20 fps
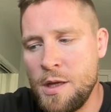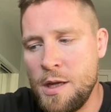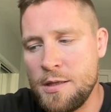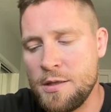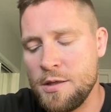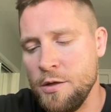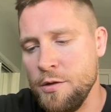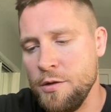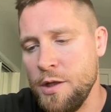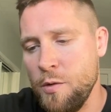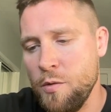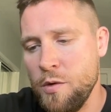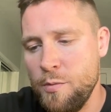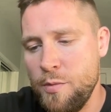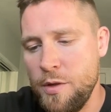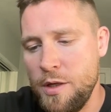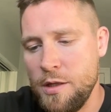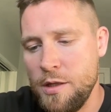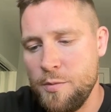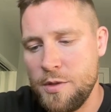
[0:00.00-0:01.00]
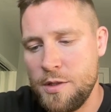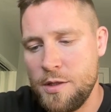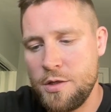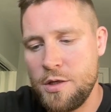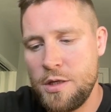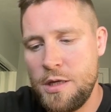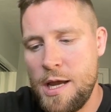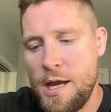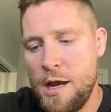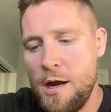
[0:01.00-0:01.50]
I certainly wouldn't be in the
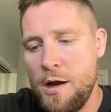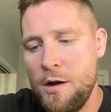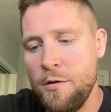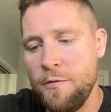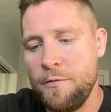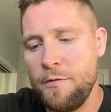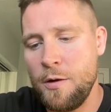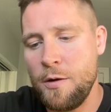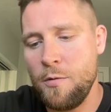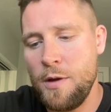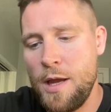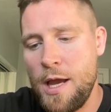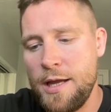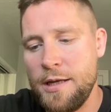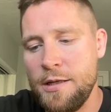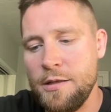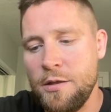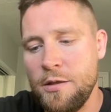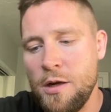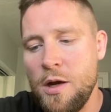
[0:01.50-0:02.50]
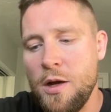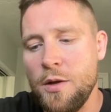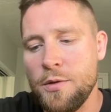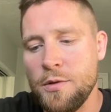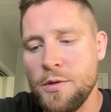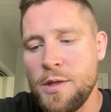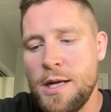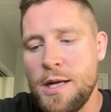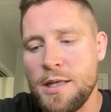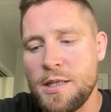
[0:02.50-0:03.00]
position now if I hadn't gone
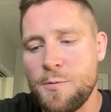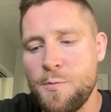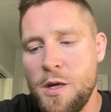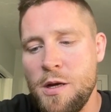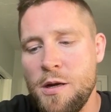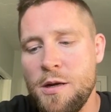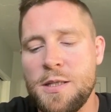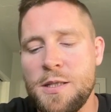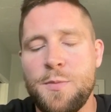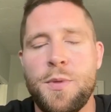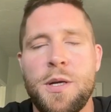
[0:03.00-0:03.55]
through that experience.